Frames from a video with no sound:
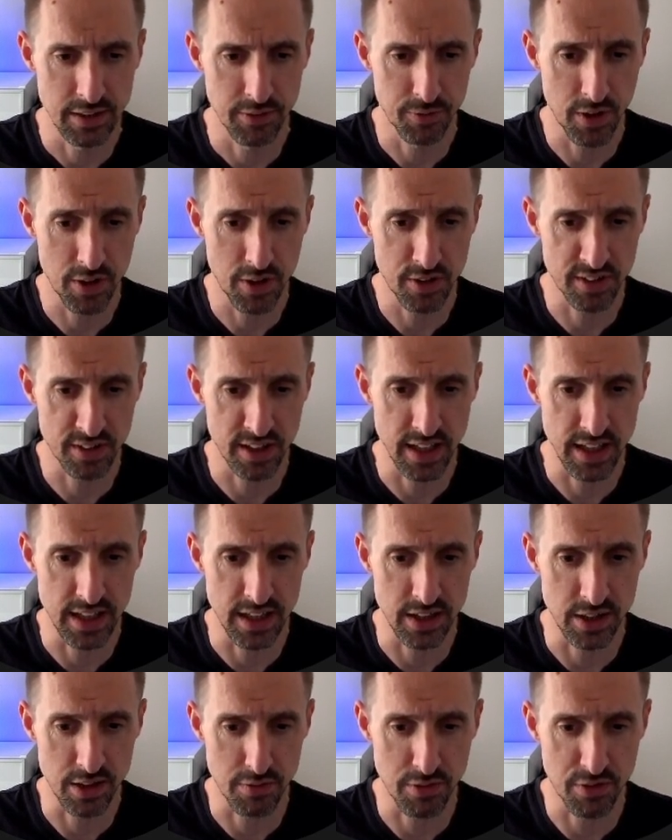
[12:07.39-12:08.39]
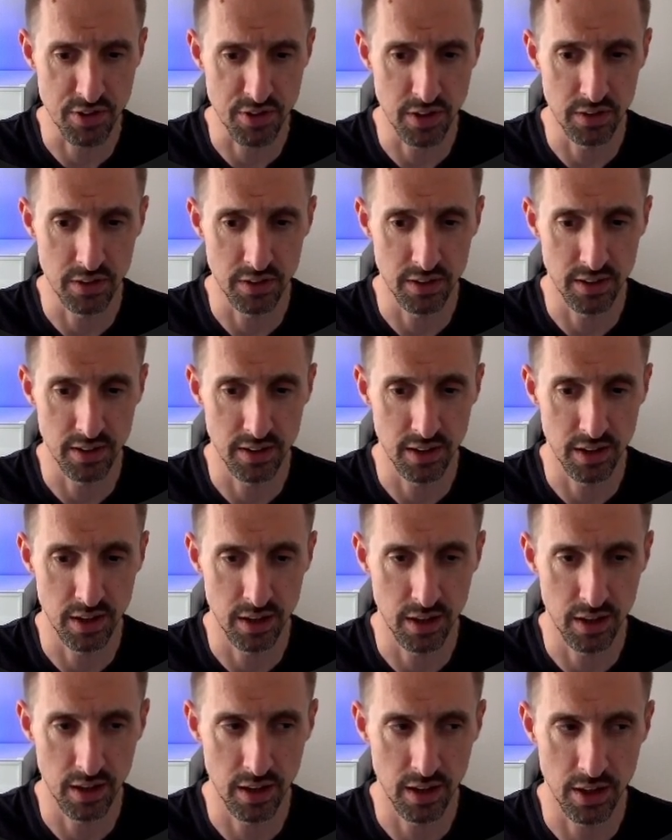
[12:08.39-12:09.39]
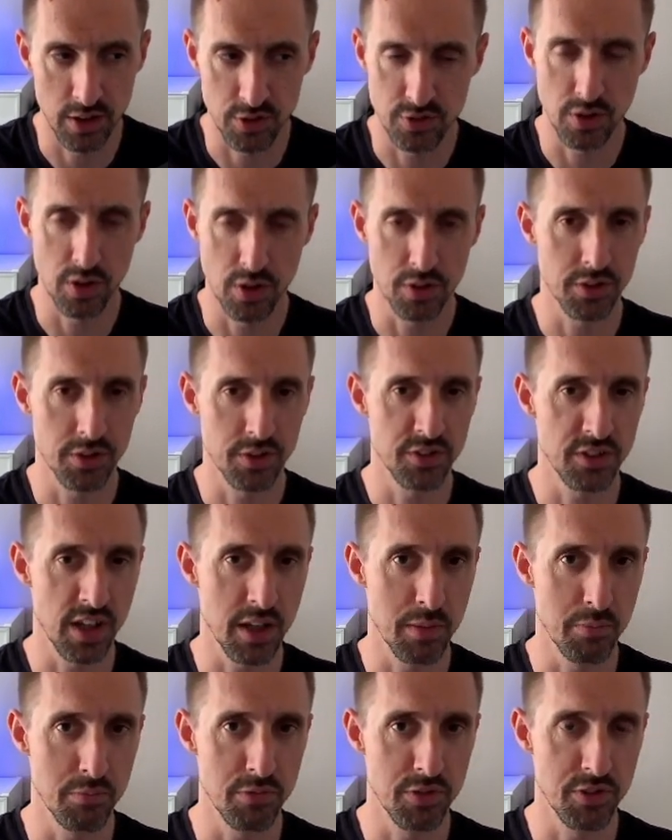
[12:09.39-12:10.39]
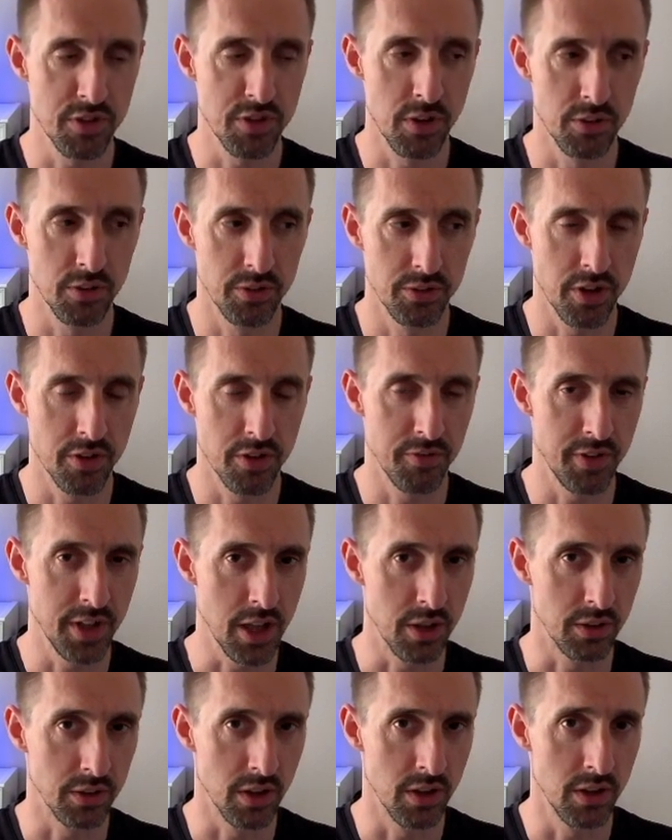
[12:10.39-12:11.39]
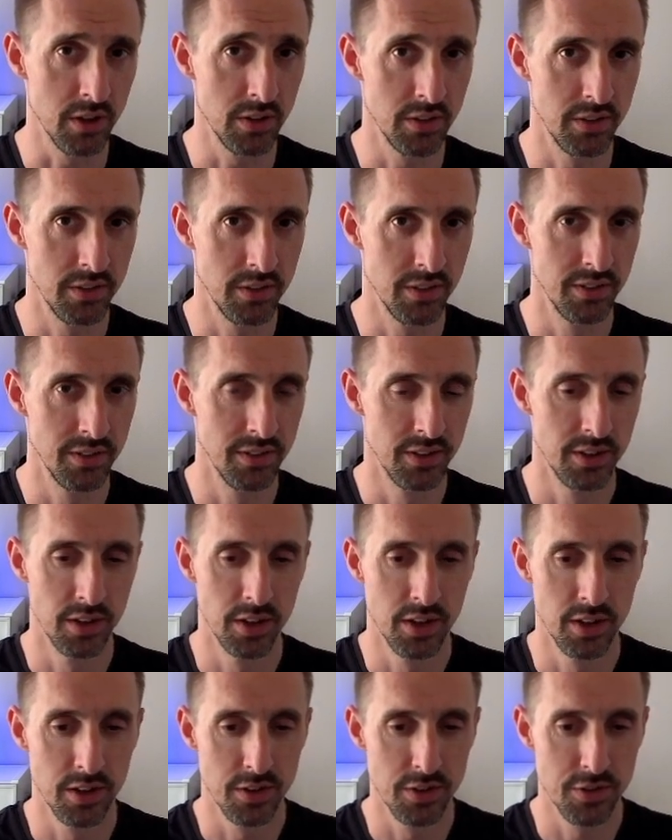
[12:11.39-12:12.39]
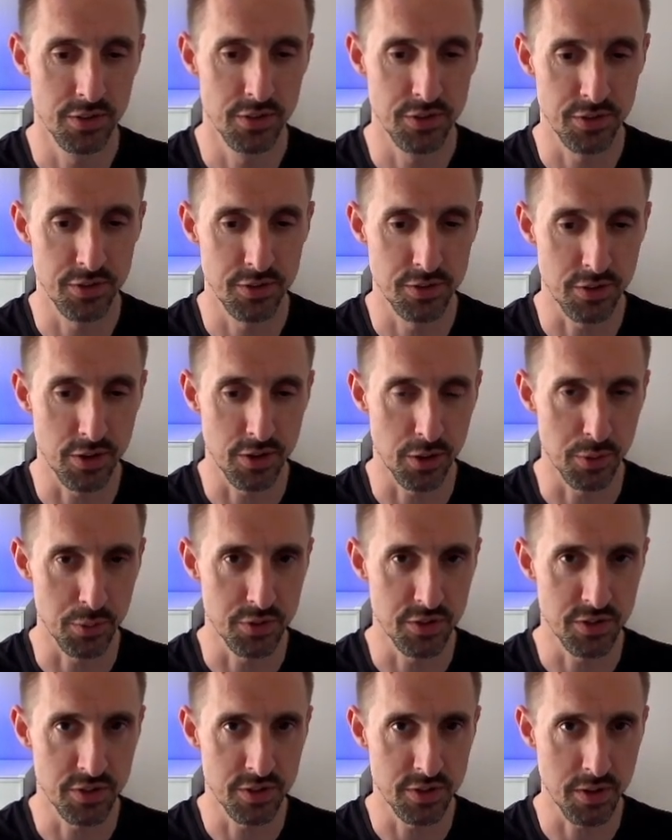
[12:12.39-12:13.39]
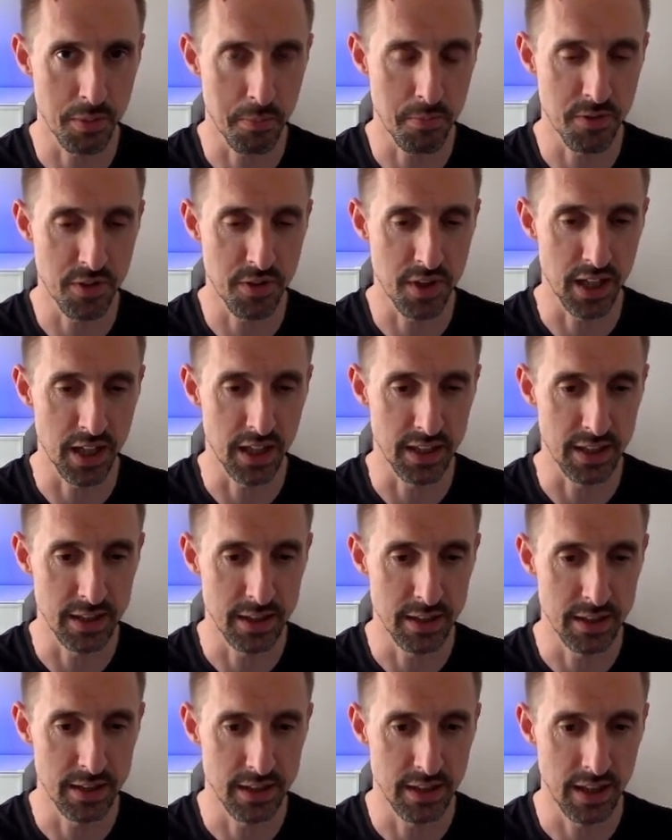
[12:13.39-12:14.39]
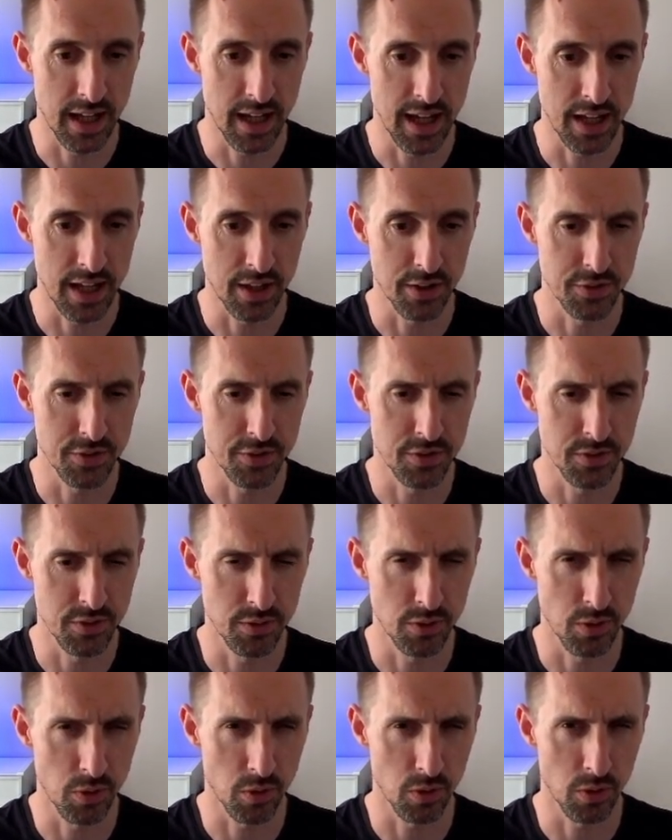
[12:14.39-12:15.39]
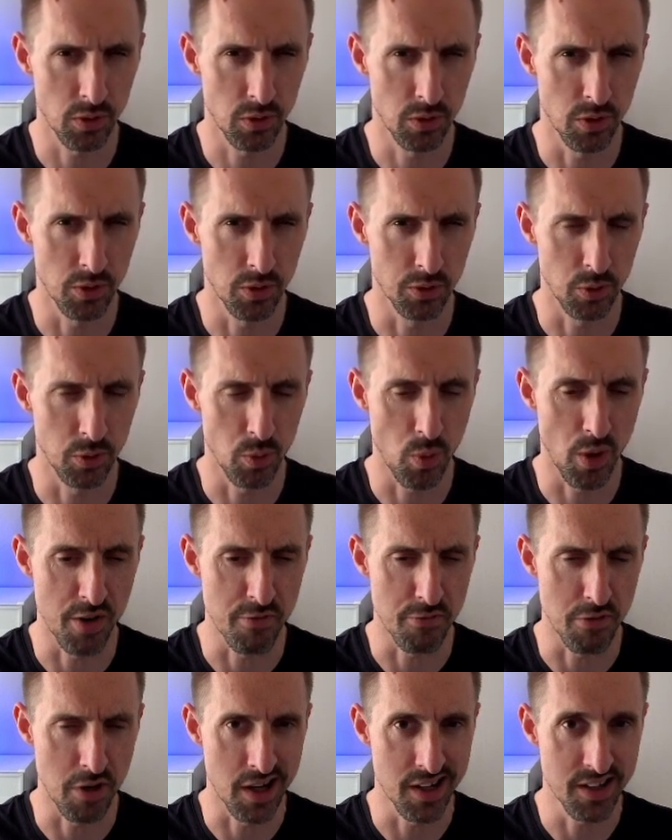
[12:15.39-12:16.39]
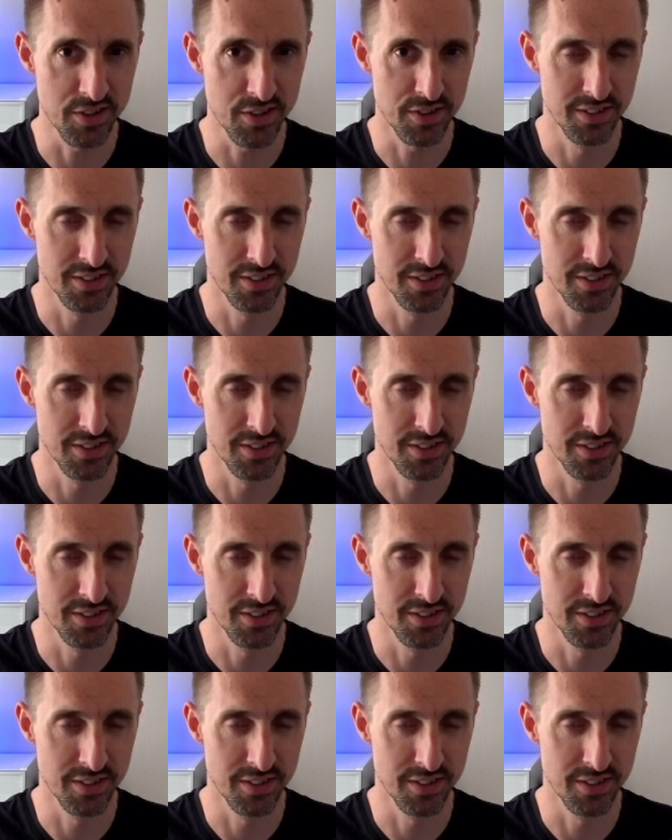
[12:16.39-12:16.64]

Firstly, the result is not the same result that the video got, so something has not gone quite right.